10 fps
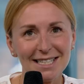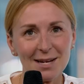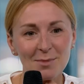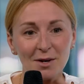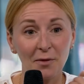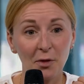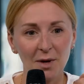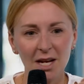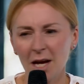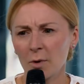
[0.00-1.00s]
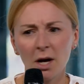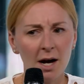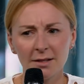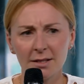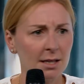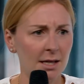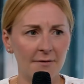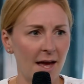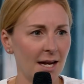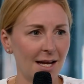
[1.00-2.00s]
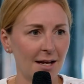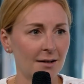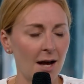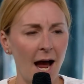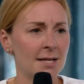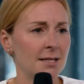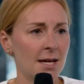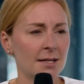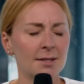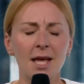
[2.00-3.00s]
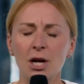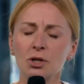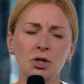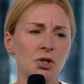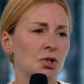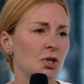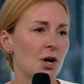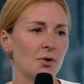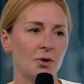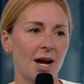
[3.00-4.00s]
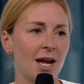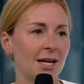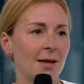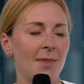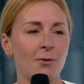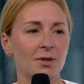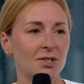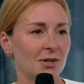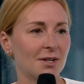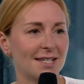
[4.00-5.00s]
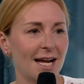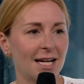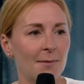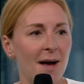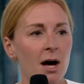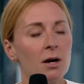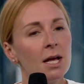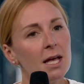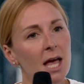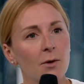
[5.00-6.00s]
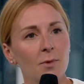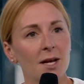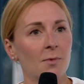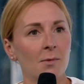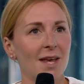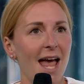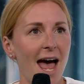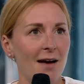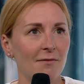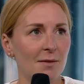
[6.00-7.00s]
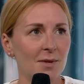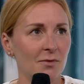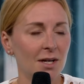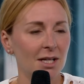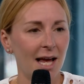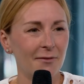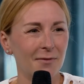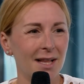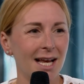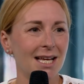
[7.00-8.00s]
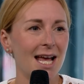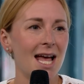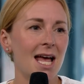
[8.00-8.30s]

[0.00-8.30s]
team of 3, and we're constantly vetting ideas that are so great and that we're so excited about. And when we have them in real life, we're like,